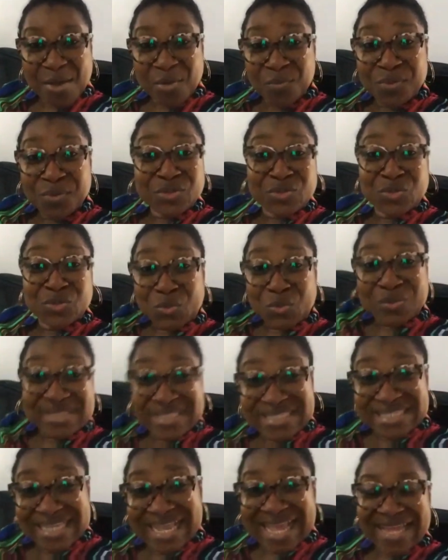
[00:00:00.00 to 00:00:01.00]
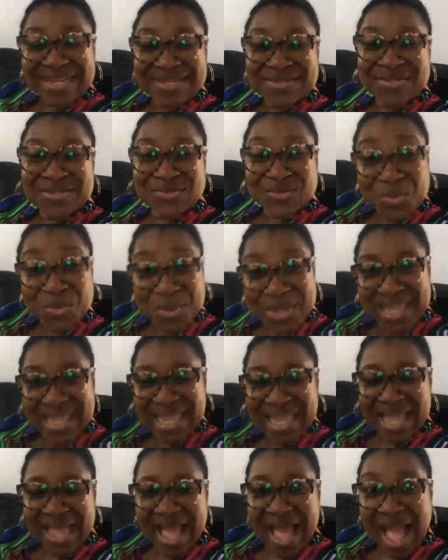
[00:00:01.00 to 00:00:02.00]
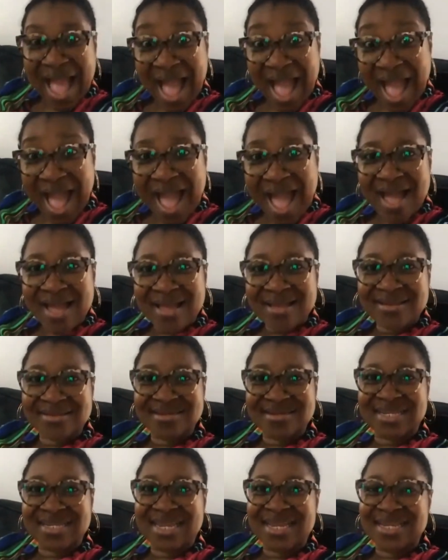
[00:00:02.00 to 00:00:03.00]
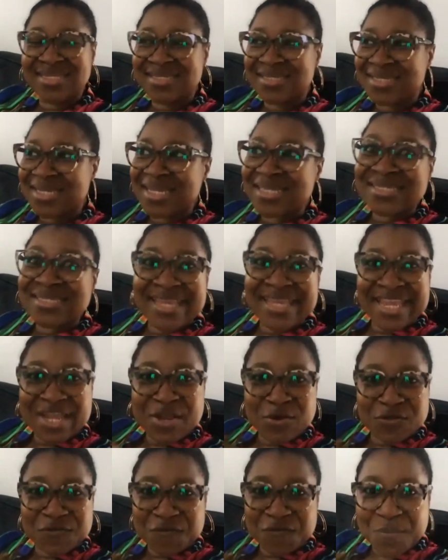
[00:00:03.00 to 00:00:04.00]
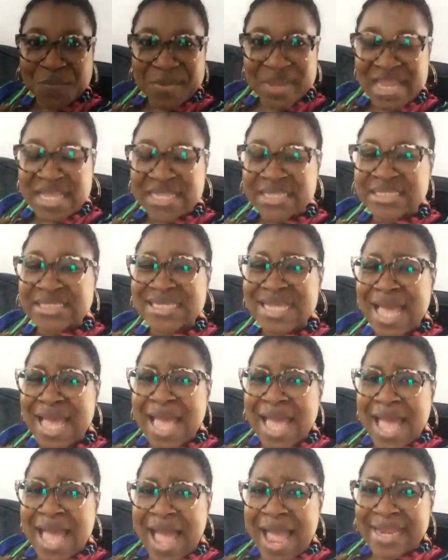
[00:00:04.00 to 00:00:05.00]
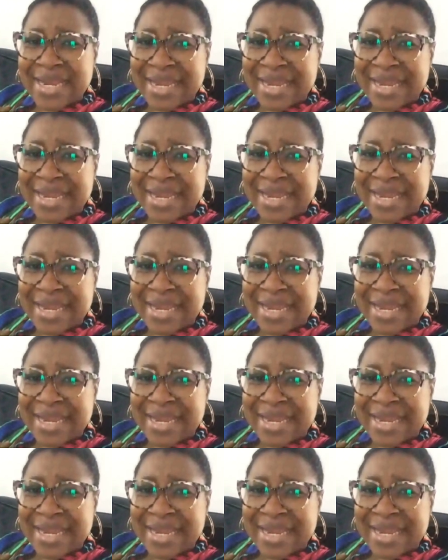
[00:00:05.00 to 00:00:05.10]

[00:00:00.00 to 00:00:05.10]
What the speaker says: with Tosin and Toyin. It's huge for me. I